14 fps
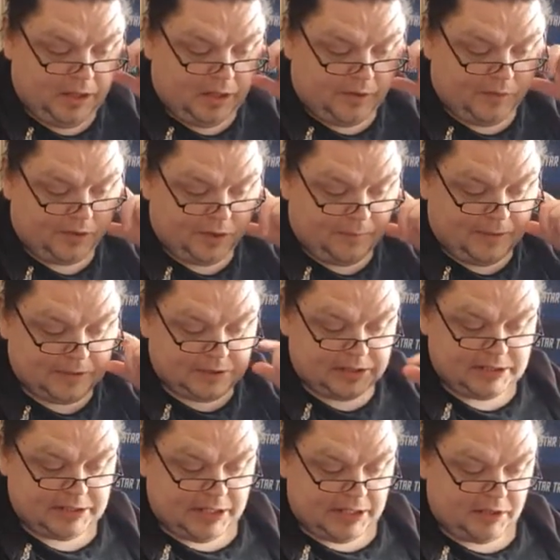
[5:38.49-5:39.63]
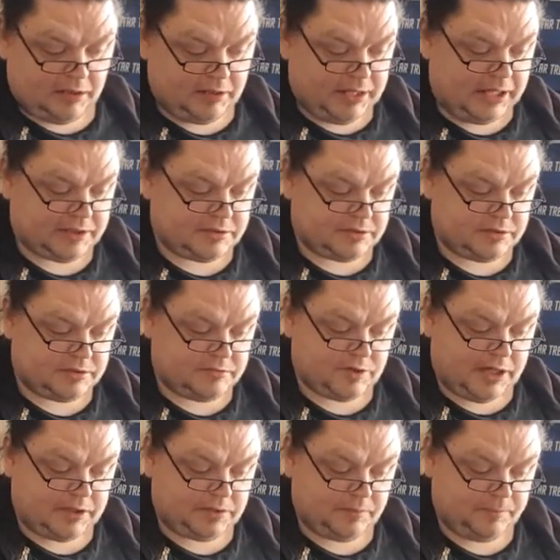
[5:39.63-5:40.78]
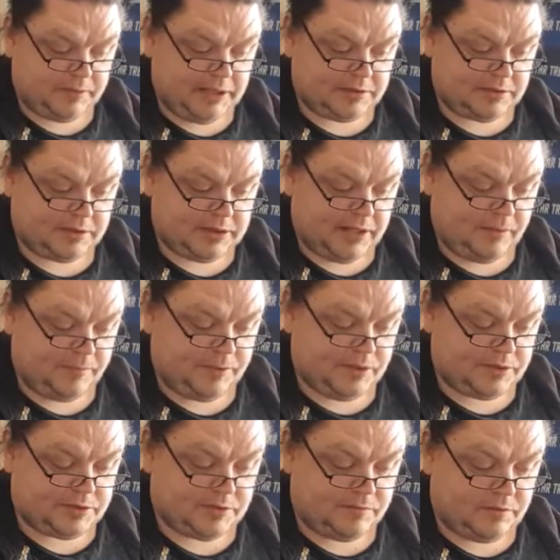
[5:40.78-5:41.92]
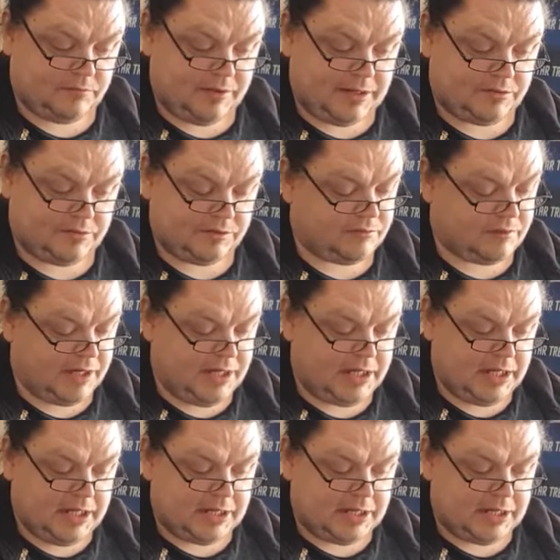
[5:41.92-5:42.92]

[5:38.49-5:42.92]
Although not mentioned in dialogue, Archer's trial took place on the outpost of Narendra 3,